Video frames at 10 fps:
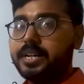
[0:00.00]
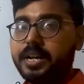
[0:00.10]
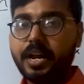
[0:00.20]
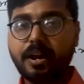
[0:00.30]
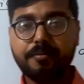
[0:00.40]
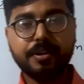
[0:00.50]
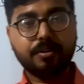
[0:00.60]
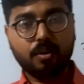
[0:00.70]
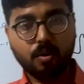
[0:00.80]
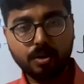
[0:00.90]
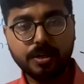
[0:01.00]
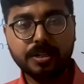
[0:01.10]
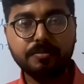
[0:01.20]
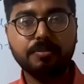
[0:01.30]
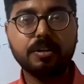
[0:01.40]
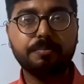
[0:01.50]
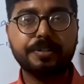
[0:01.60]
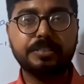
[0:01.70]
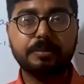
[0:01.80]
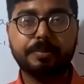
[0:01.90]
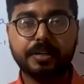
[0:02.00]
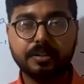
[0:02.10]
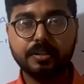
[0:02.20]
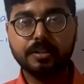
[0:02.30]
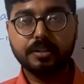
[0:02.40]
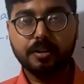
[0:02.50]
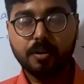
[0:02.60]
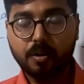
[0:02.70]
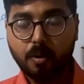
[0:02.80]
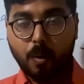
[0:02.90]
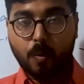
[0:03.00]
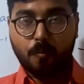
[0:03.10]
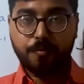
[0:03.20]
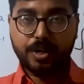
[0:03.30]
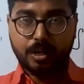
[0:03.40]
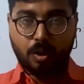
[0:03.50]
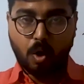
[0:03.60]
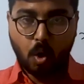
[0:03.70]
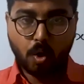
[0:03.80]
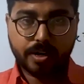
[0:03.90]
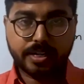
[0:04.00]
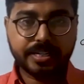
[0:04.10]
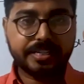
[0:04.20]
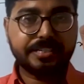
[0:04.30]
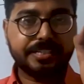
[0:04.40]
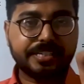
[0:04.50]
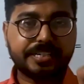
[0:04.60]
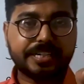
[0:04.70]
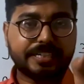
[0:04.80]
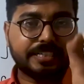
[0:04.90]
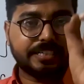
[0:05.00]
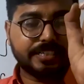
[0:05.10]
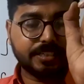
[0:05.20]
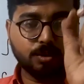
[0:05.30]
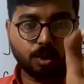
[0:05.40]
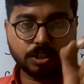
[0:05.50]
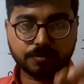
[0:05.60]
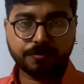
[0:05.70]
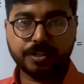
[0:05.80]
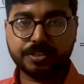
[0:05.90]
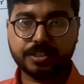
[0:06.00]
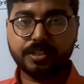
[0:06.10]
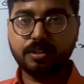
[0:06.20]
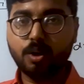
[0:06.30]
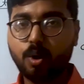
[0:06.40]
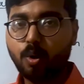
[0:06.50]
having only one principle. We only integrate those functions